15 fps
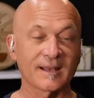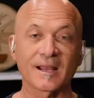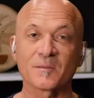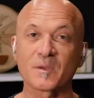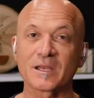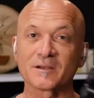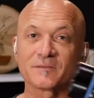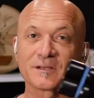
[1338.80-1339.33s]
and
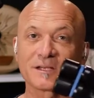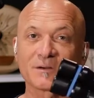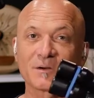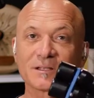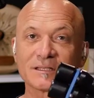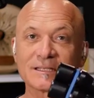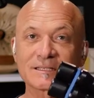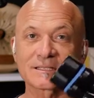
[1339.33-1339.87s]
I made a
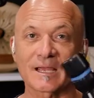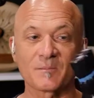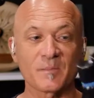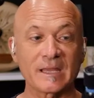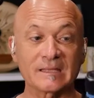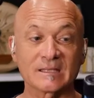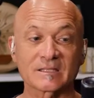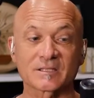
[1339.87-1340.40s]
video on this. I
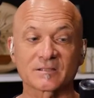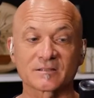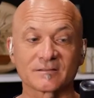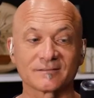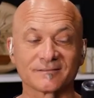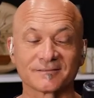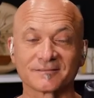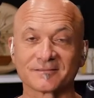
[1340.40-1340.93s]
made
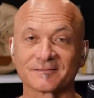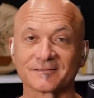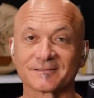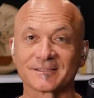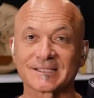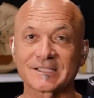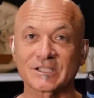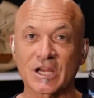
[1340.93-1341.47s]
this
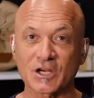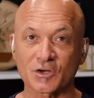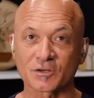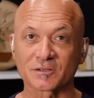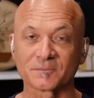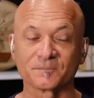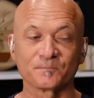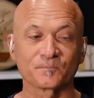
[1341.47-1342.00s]

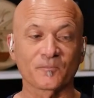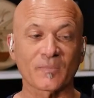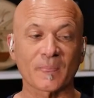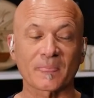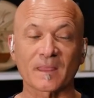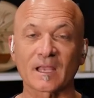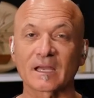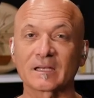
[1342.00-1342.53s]
shaker
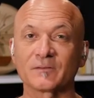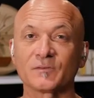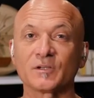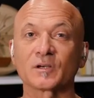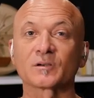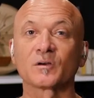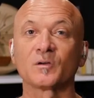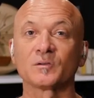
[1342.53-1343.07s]
out of
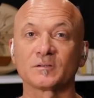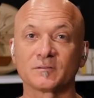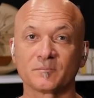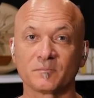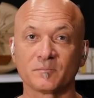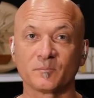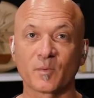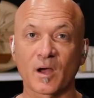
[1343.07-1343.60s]
Yakult
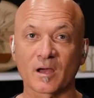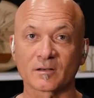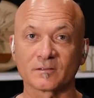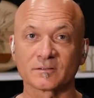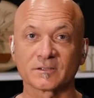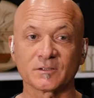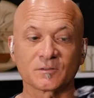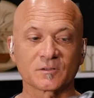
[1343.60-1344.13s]

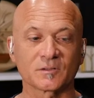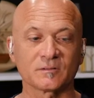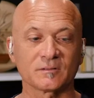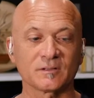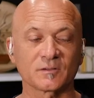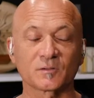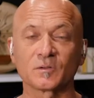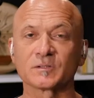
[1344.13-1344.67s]
bottles.
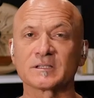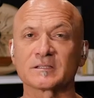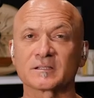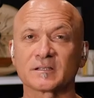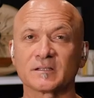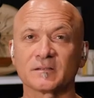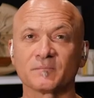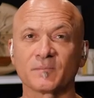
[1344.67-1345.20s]
Yakult, Yakult
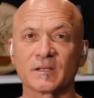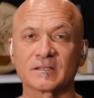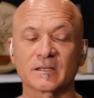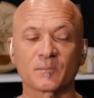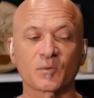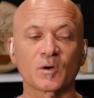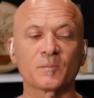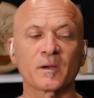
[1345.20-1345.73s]
is a is
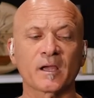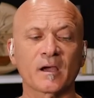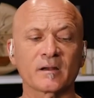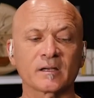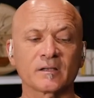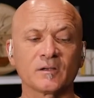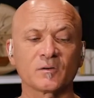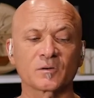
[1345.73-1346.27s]
a
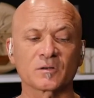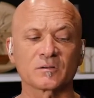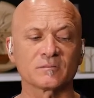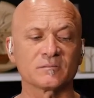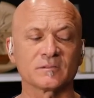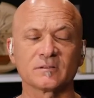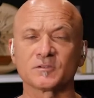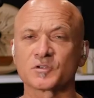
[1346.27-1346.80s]
probiotic
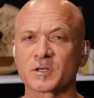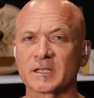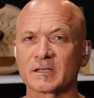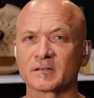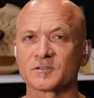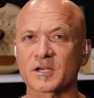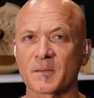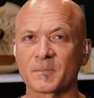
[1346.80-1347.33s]
yogurt
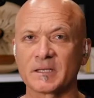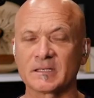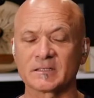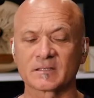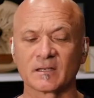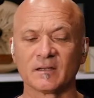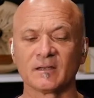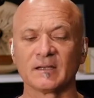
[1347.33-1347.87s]
drink,
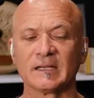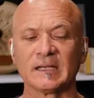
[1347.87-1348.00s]
Japanese,